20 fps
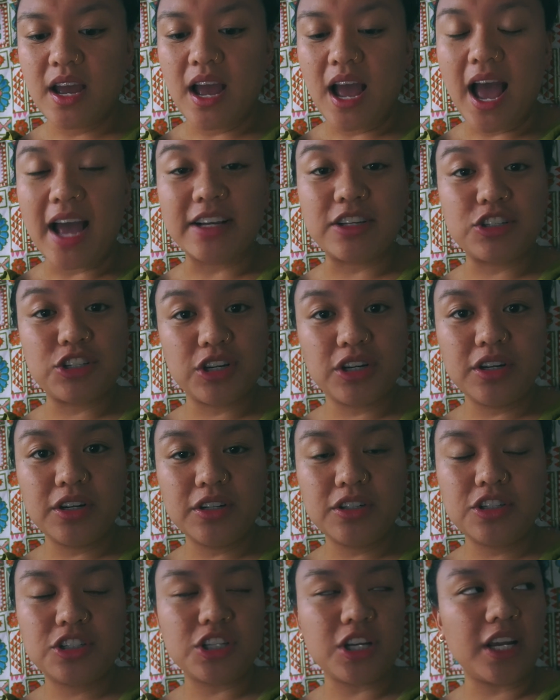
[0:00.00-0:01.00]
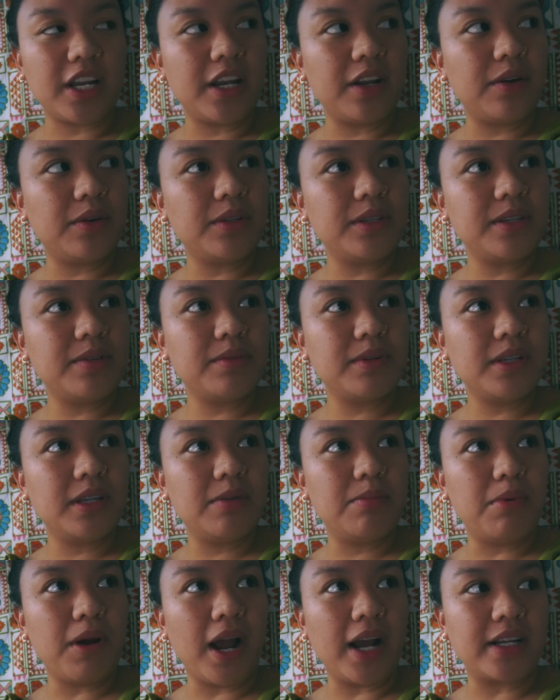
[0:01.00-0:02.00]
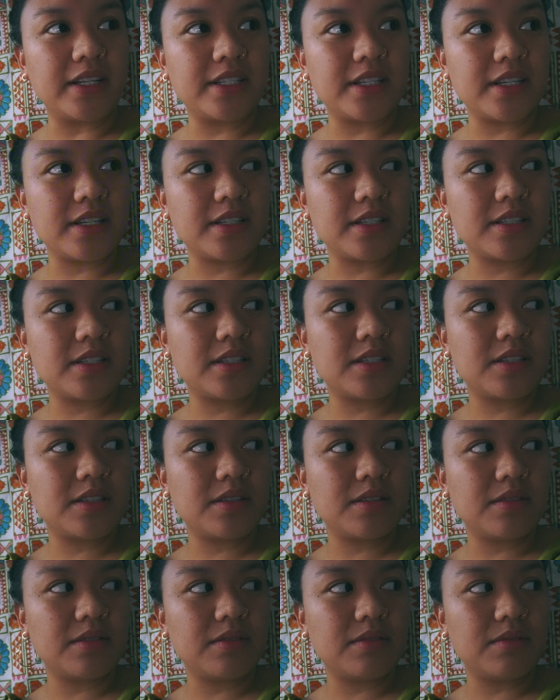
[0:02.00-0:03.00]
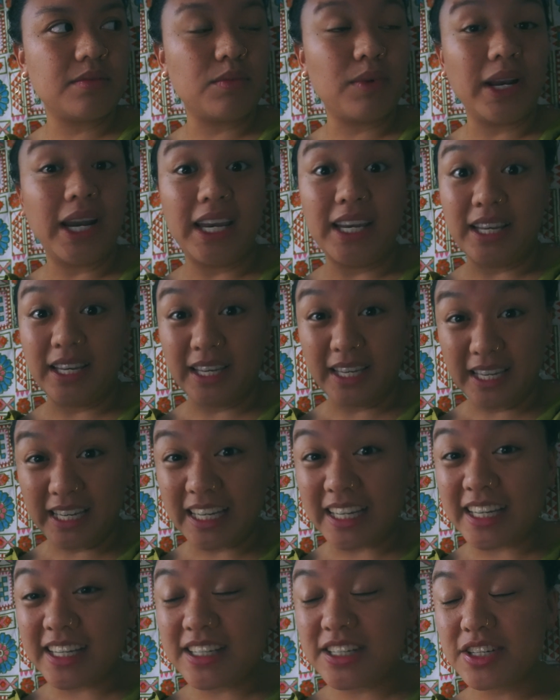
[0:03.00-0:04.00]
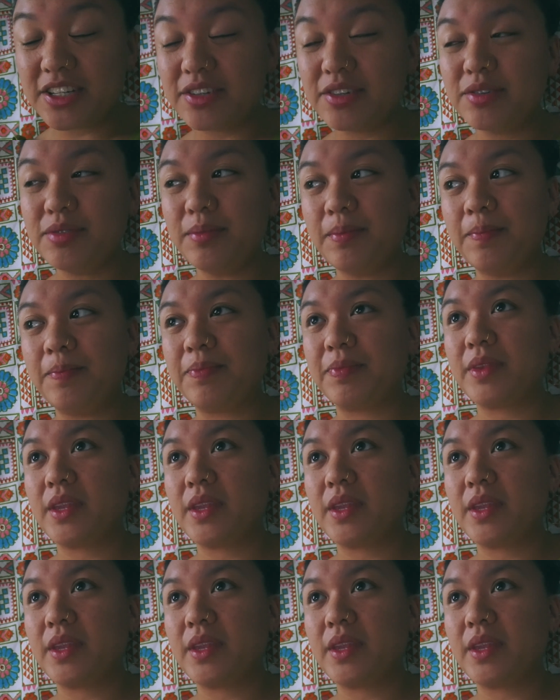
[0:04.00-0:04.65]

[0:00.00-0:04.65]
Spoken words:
at church, and I only really practiced when I needed to.